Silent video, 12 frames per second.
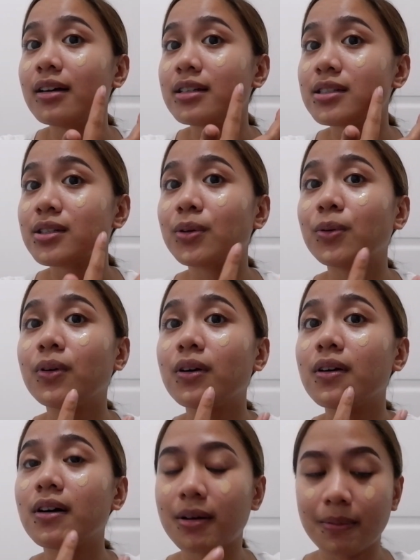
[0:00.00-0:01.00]
So,
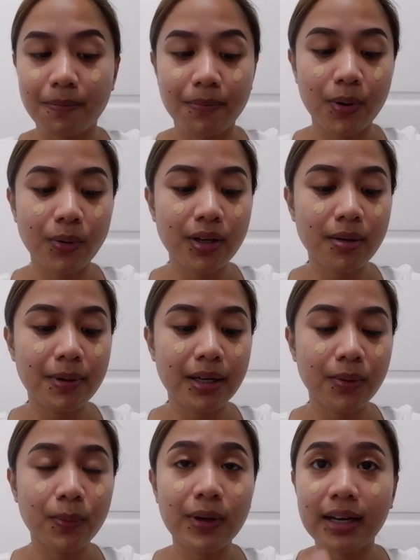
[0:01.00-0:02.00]
oh yeah, by
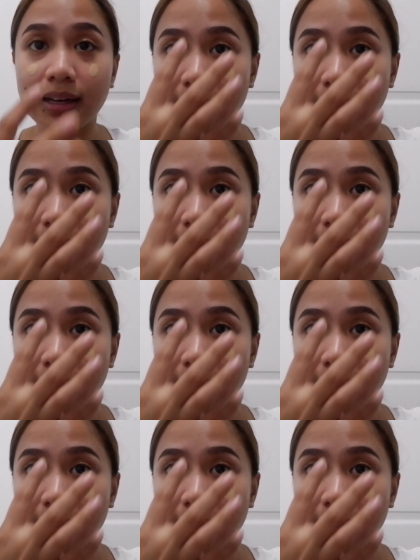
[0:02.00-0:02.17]
the way,